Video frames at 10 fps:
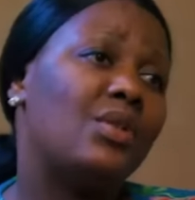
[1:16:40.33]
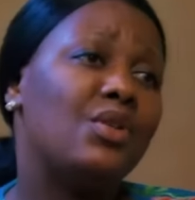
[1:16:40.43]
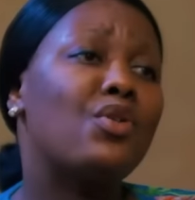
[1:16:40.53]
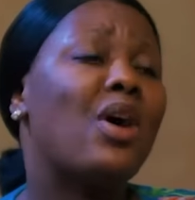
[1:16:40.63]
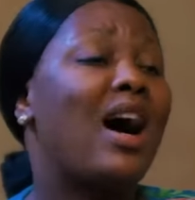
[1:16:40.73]

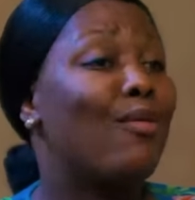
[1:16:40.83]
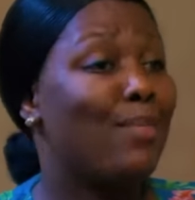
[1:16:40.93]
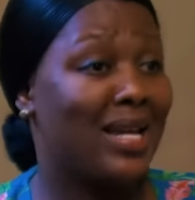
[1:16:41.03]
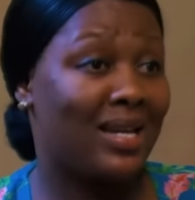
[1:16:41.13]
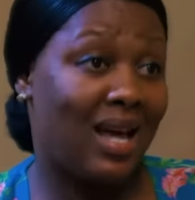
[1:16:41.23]
You know how
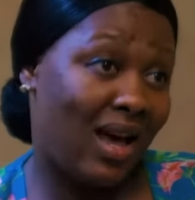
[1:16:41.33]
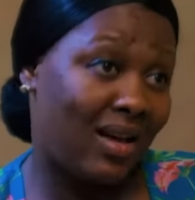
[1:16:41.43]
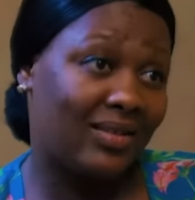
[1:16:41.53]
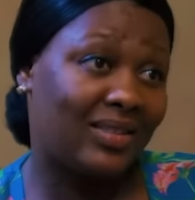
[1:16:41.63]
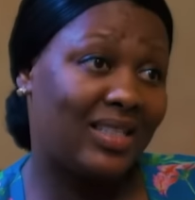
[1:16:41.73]
men
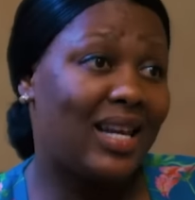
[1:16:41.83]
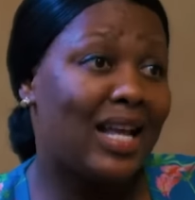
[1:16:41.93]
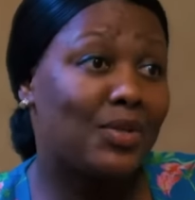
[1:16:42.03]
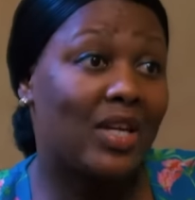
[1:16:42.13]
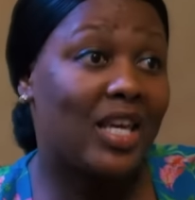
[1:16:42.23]
are. They
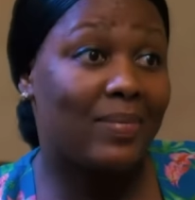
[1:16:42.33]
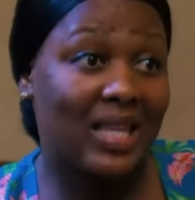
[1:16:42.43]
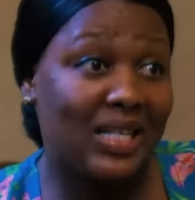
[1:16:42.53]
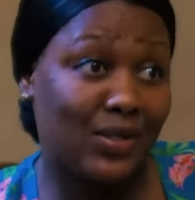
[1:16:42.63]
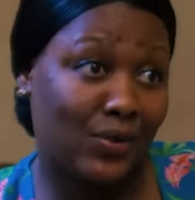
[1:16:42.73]
like to keep
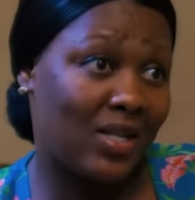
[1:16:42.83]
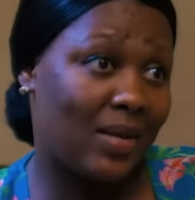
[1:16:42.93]
things to